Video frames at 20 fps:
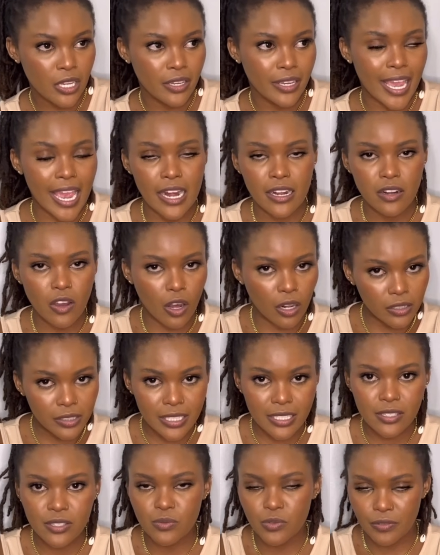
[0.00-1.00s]
and all
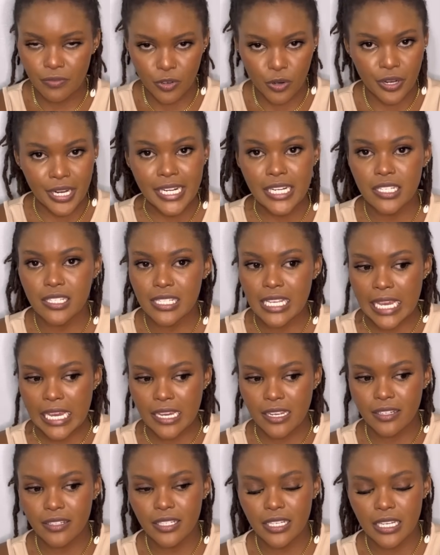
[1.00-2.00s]
this we've already
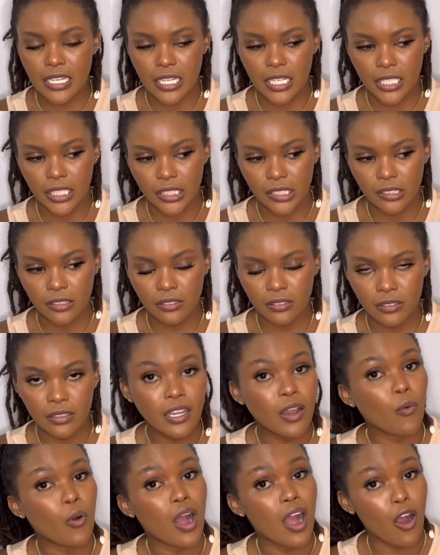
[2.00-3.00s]
said in
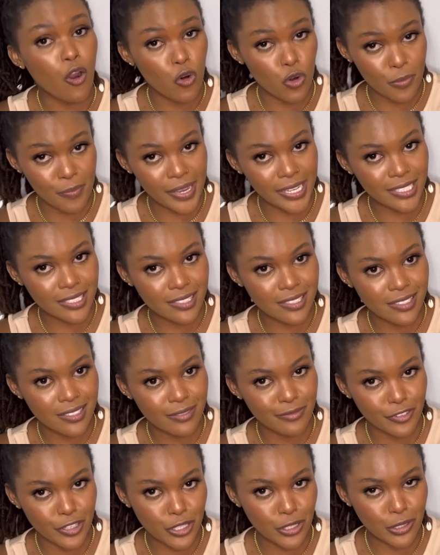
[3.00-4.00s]
our how we met
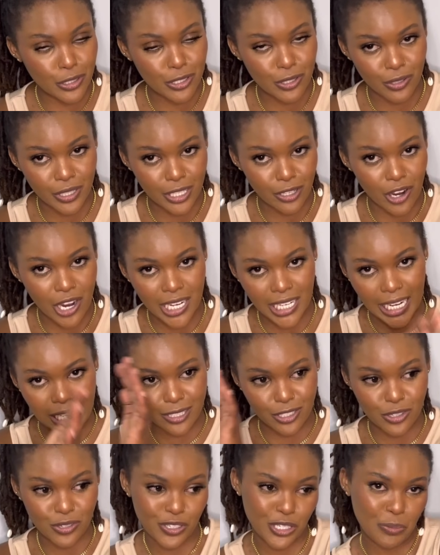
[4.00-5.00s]
video, so I don't like
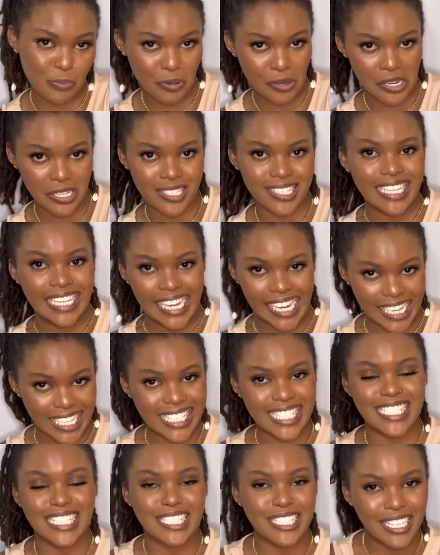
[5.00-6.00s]
to repeat in
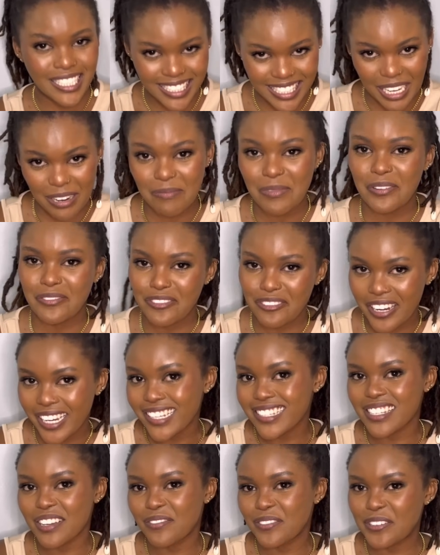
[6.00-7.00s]
case some of you
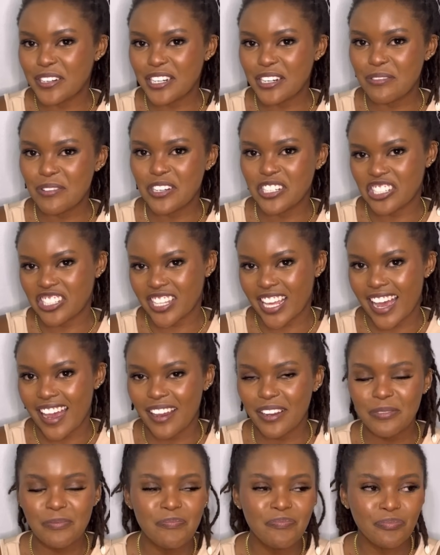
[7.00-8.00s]
guys have already watched that.
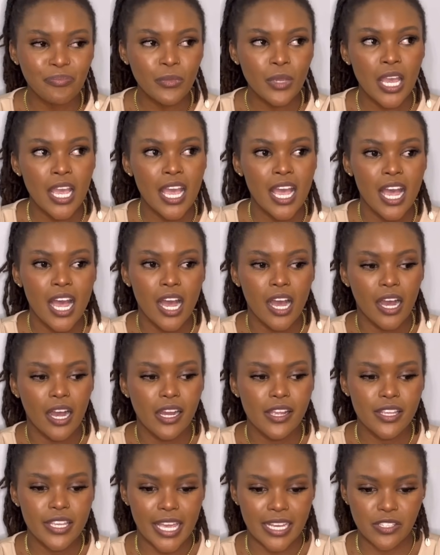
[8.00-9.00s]

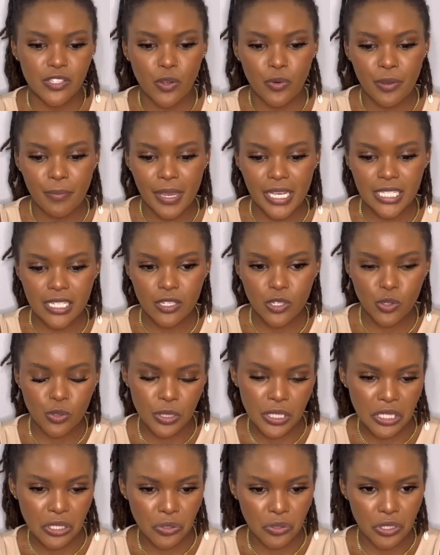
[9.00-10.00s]
Yeah, so we met in
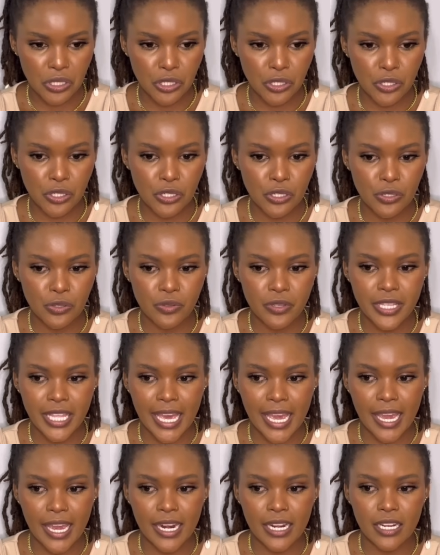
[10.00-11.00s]
twenty twenty-two.
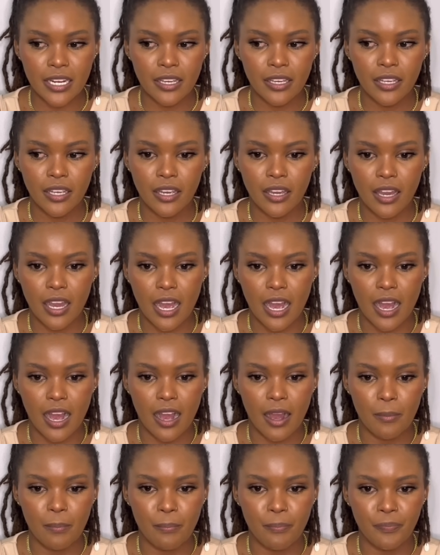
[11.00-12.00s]
Then
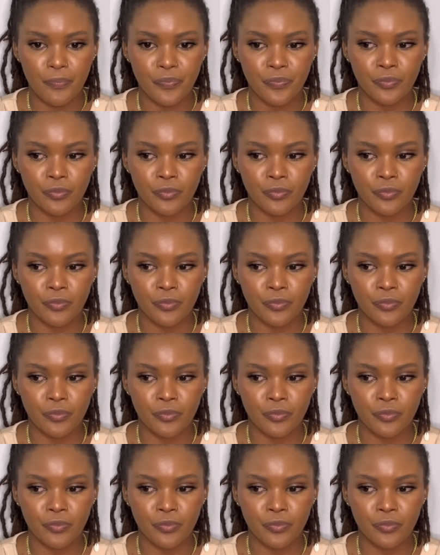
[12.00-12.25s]
um